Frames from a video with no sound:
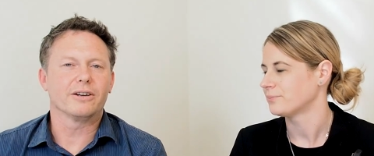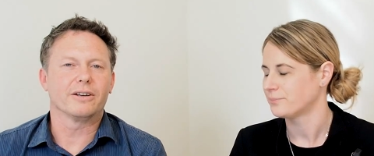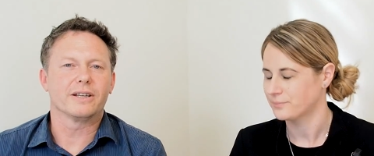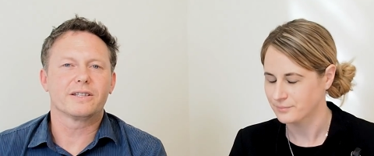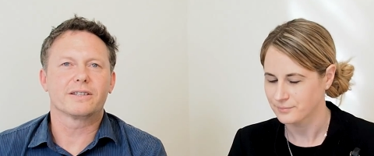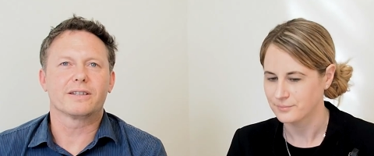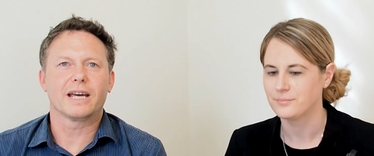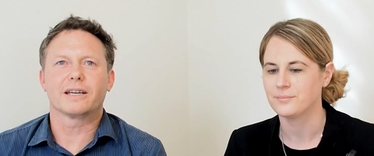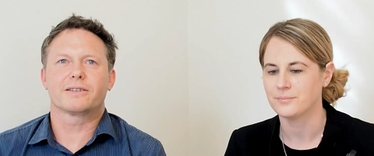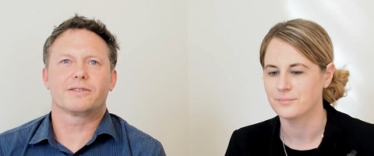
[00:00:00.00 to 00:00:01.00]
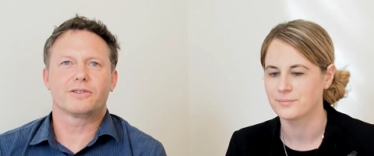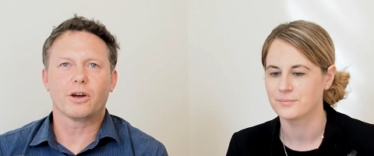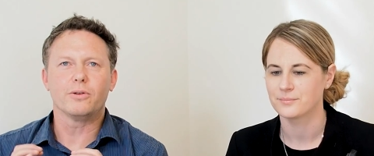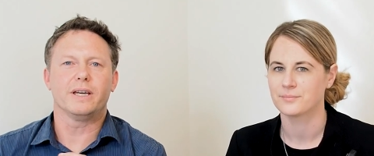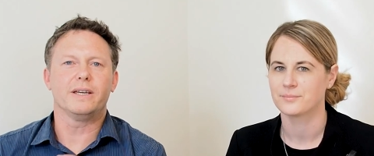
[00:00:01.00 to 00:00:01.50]
Speaker 1: good. It's just like
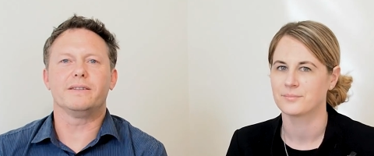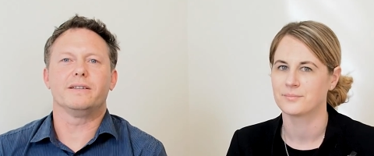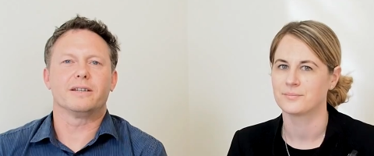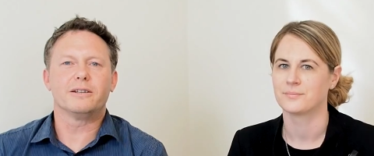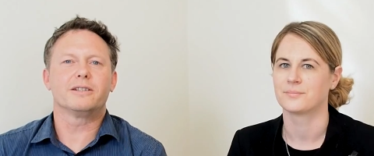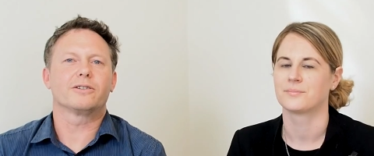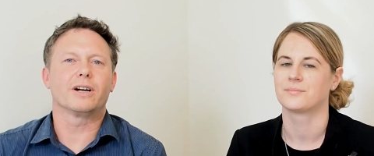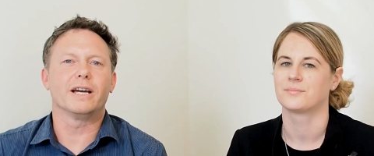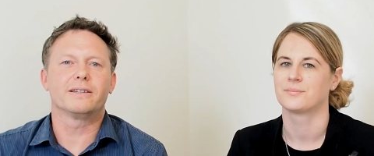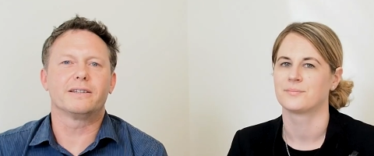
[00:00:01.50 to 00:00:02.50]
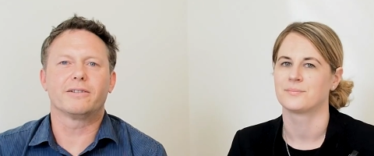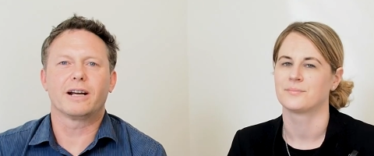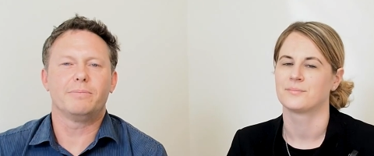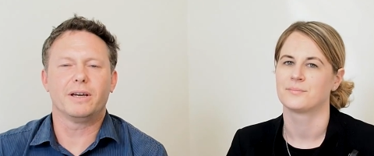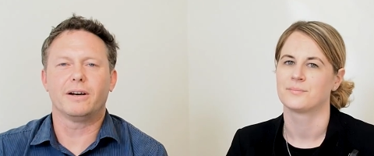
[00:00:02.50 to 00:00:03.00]
so easy to integrate. Their
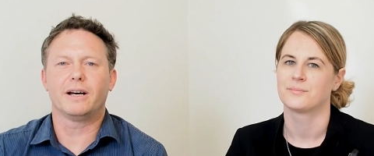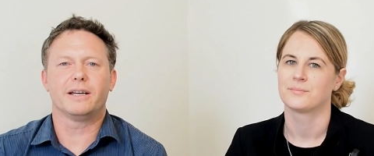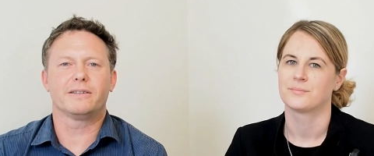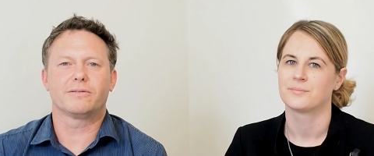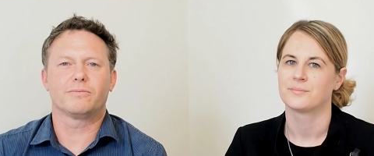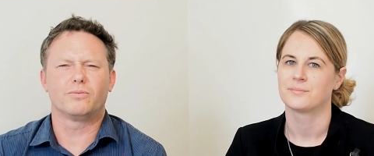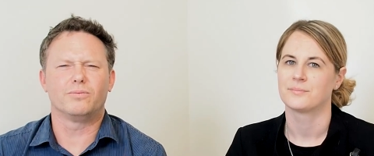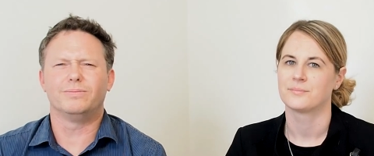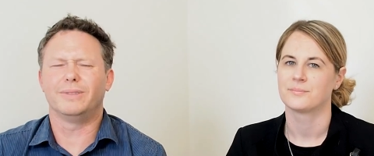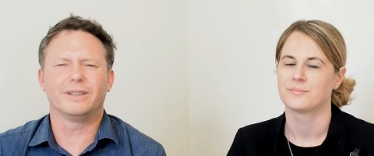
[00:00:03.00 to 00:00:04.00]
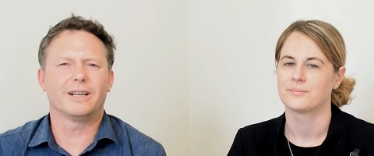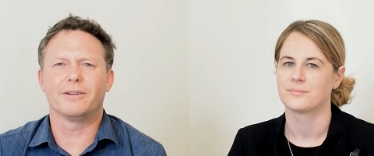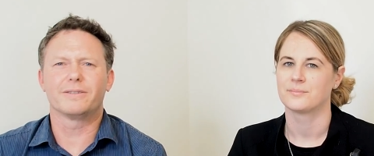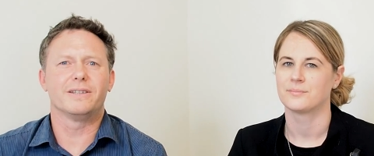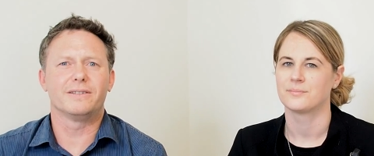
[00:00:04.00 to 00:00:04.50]
APIs, you know,
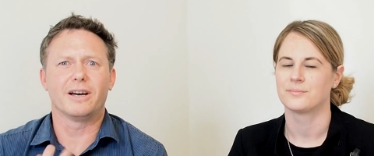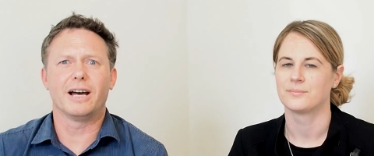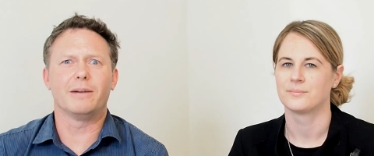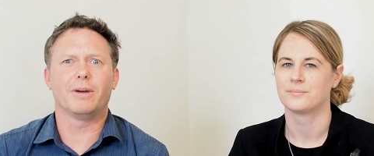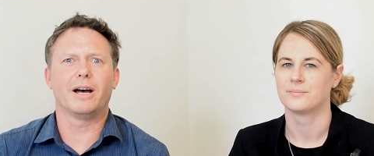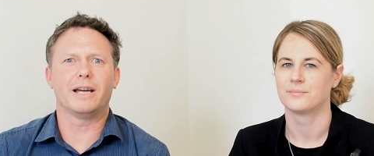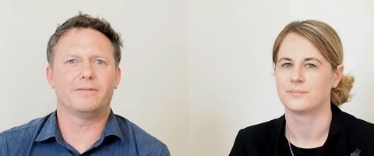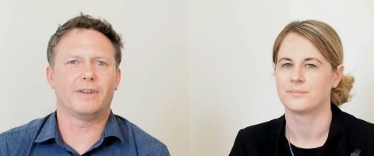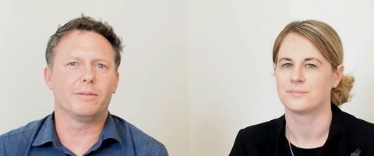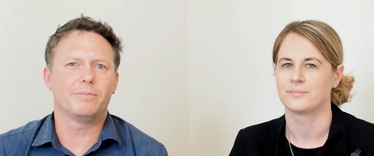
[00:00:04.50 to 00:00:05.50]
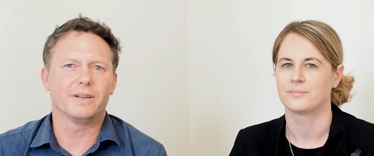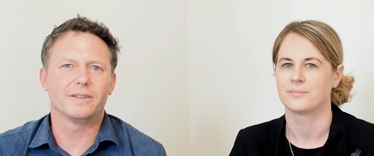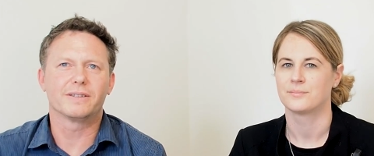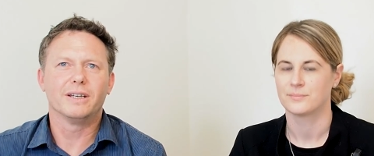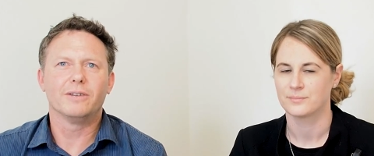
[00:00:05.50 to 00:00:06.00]
it's designed by
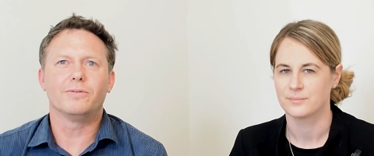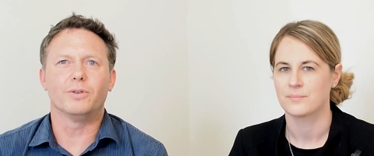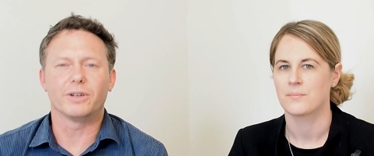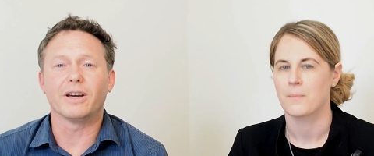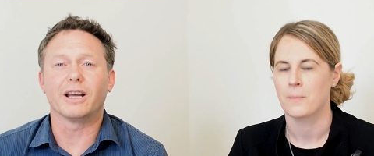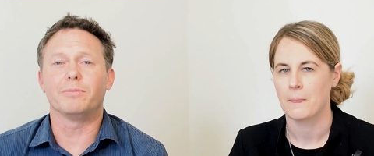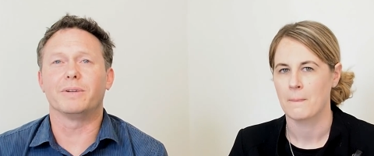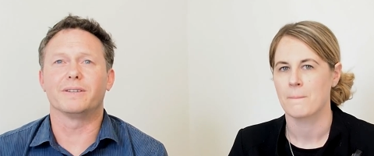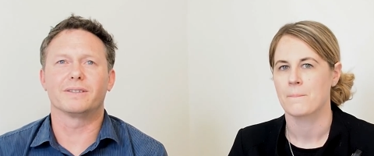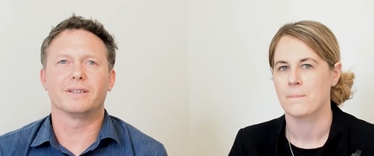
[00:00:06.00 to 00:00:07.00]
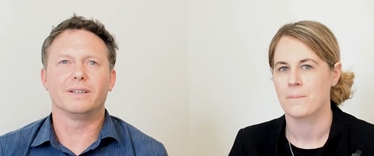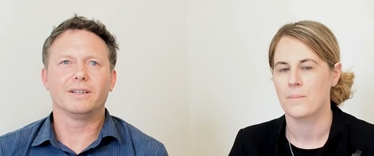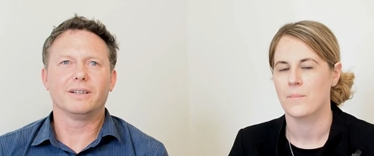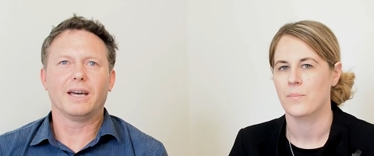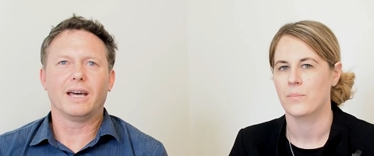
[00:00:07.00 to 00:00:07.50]
developers for developers
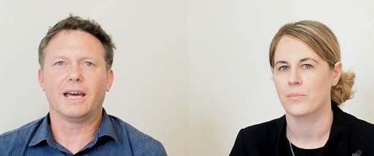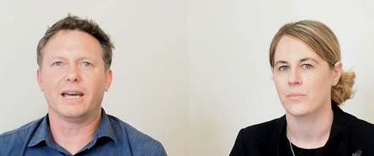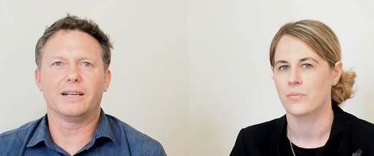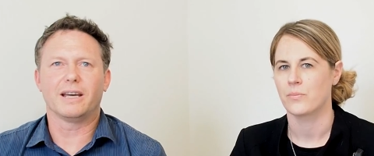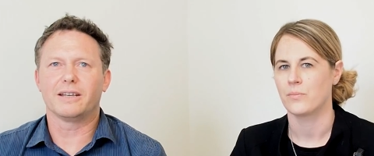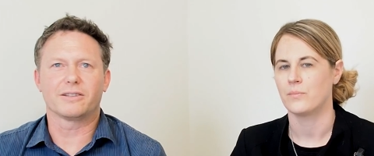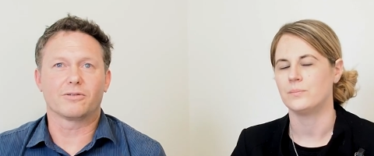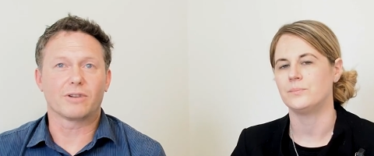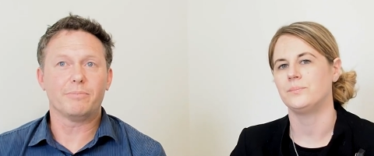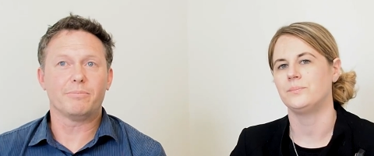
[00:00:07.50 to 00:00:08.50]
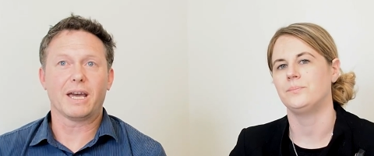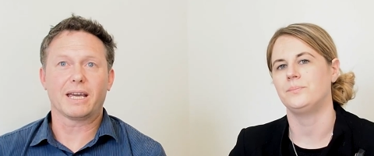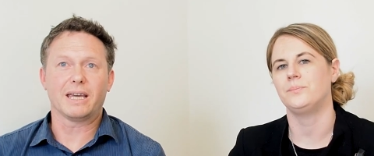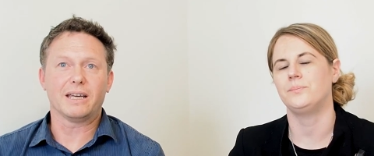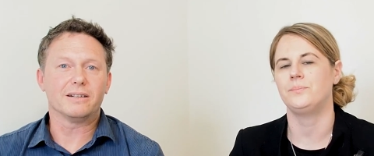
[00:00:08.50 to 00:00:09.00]
and it has a great back
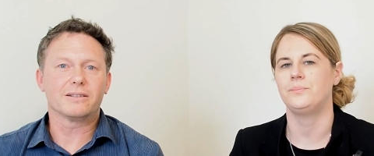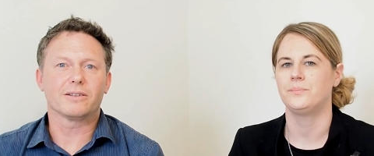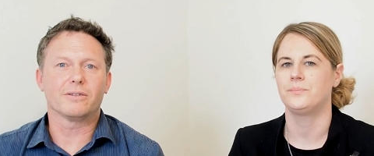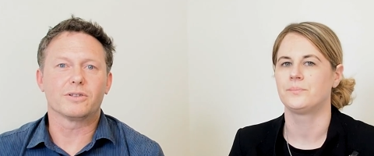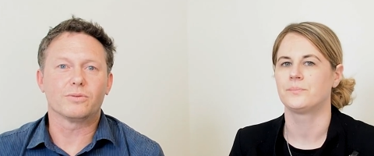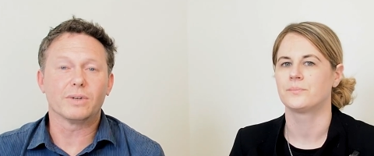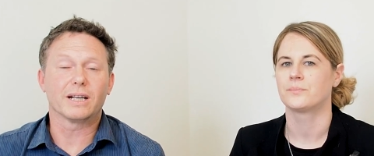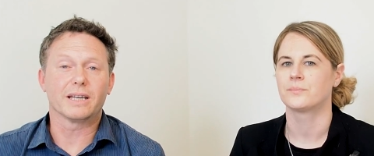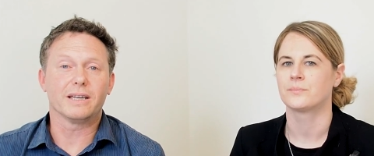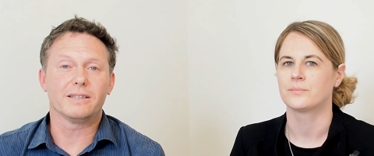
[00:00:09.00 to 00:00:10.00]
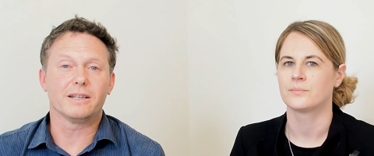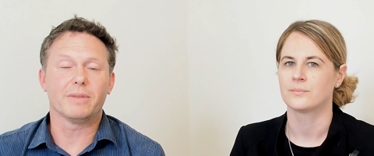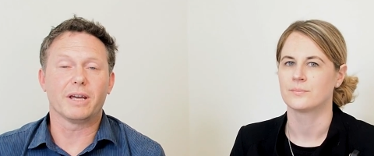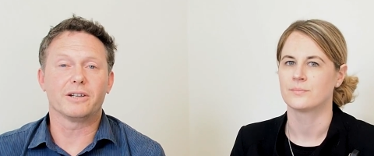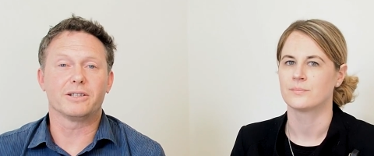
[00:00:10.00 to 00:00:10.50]
end, so it's really easy to
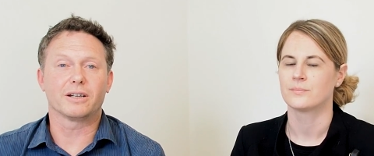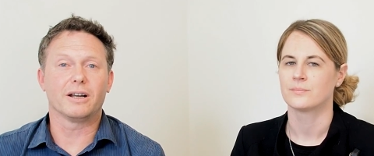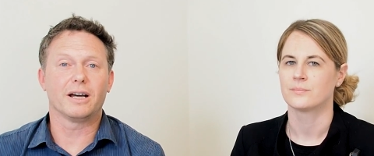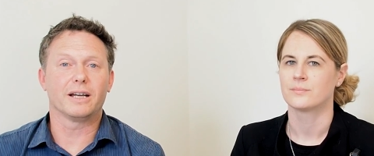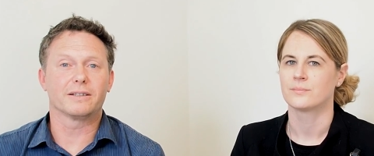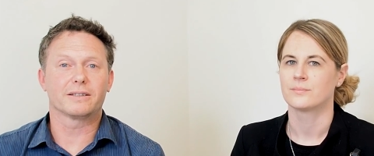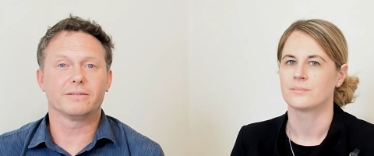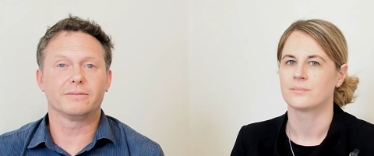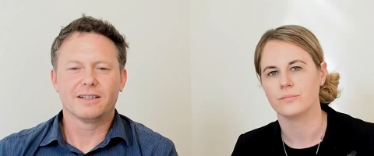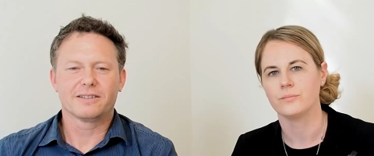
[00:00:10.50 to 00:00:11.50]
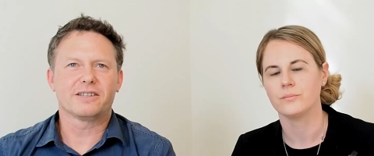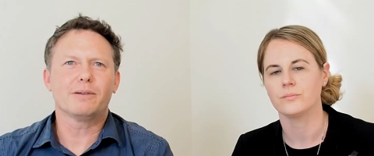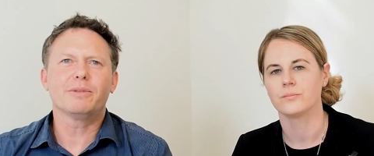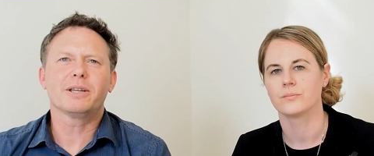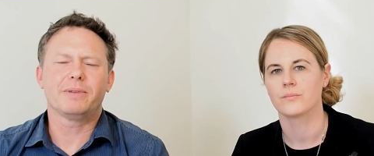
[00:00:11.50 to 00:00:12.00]
manage your clients. So some
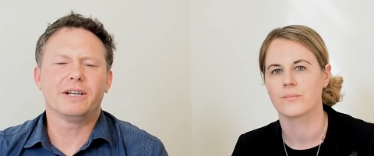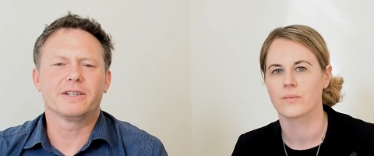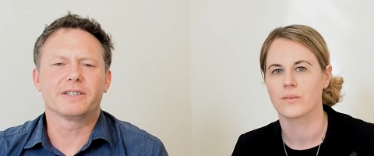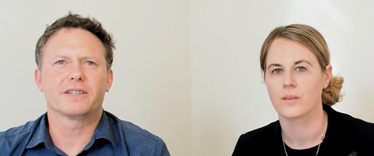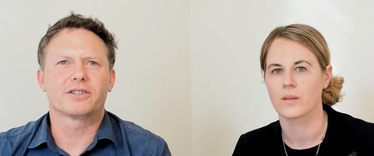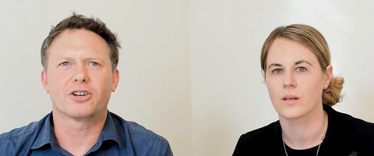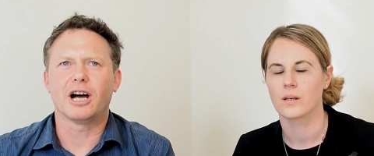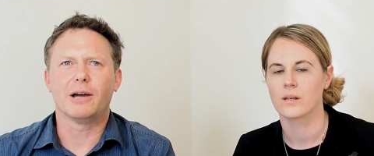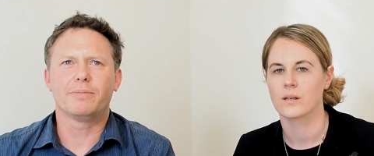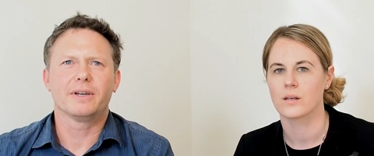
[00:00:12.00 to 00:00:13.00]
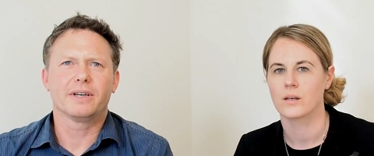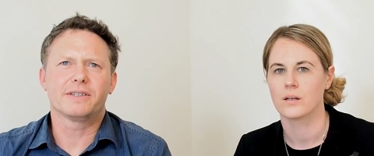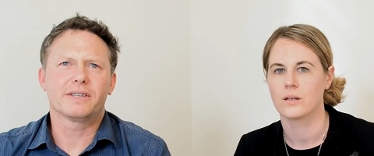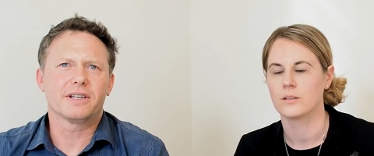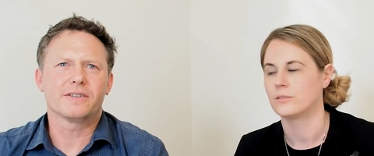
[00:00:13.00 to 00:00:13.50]
of the benefits of Stripe is
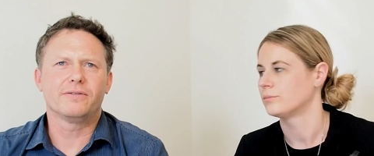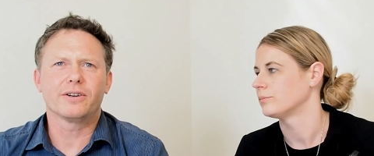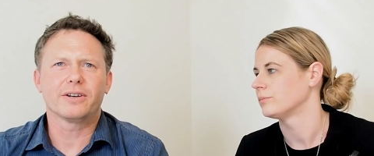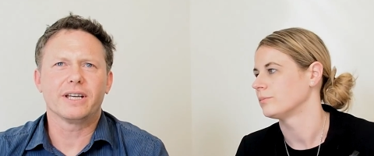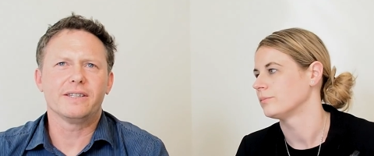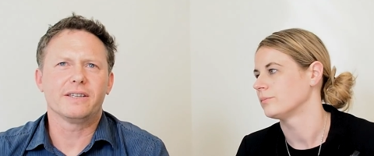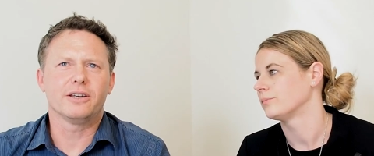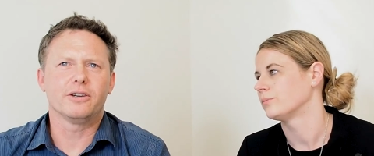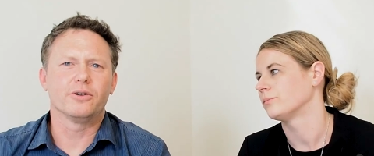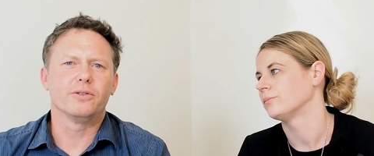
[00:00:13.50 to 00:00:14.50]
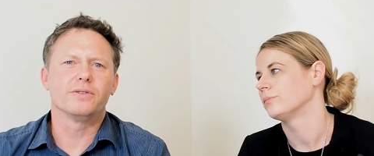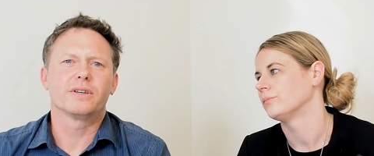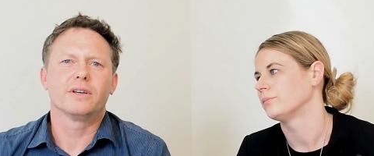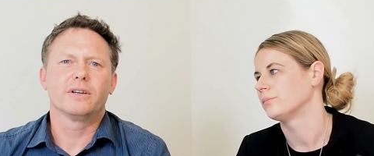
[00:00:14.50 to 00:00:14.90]
that it's very easy to use,